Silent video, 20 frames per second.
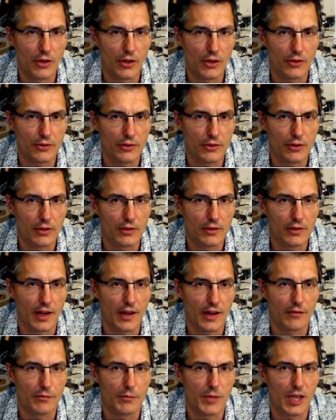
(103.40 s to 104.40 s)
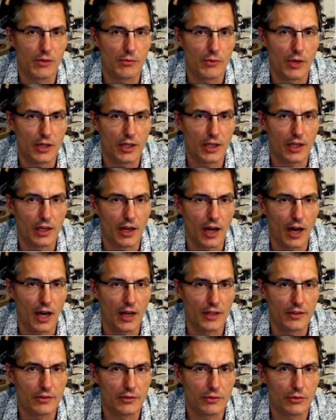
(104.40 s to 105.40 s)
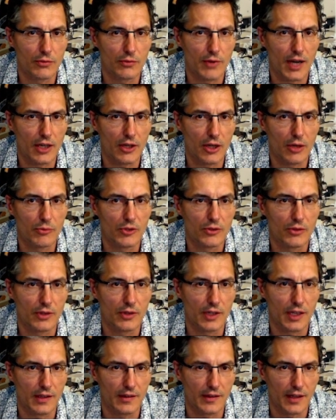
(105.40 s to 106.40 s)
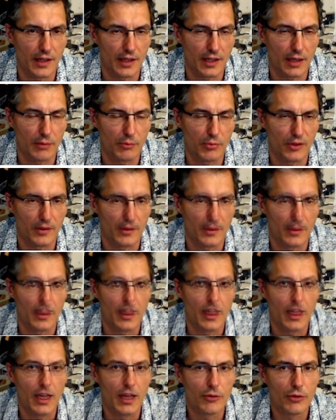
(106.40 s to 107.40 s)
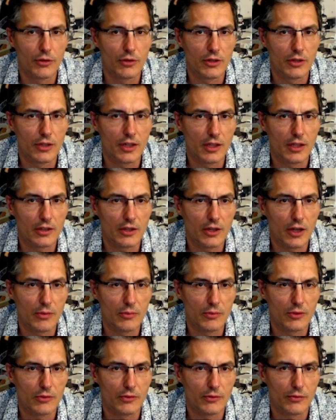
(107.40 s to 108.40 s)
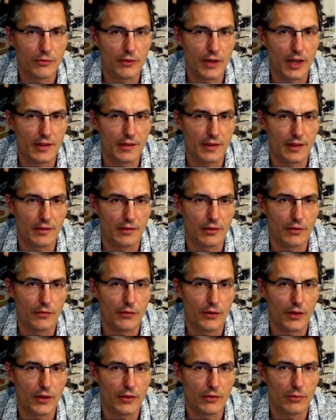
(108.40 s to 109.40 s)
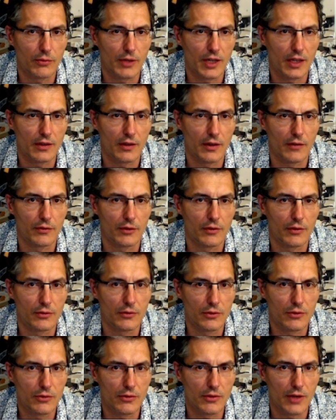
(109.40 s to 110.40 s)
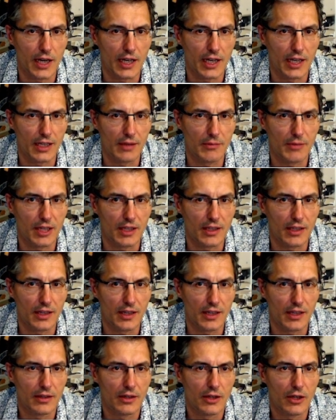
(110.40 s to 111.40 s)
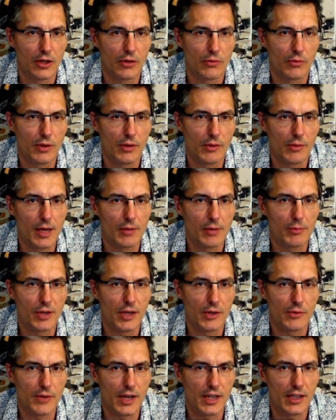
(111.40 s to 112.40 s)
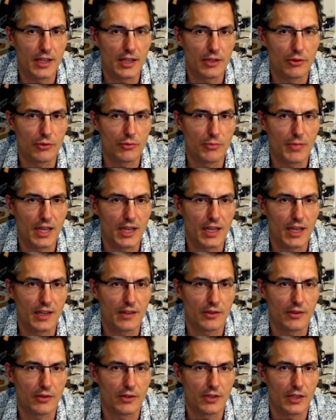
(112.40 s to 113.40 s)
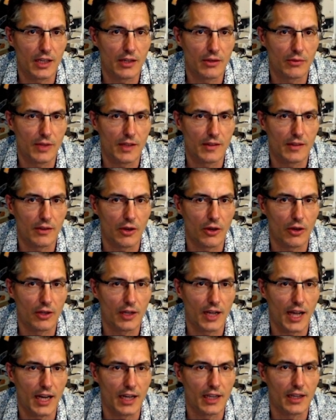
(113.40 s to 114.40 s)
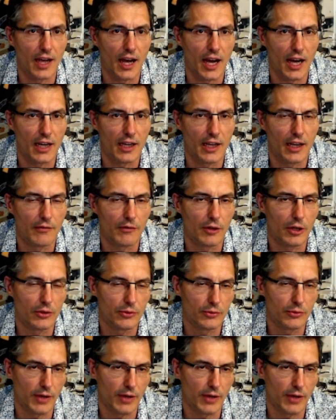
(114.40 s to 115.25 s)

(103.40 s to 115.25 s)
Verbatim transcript: our schools have been working hard to welcome you in their campuses. If you couldn't come to France in the first week of the new academic year, we will be ready to begin the year with online high-level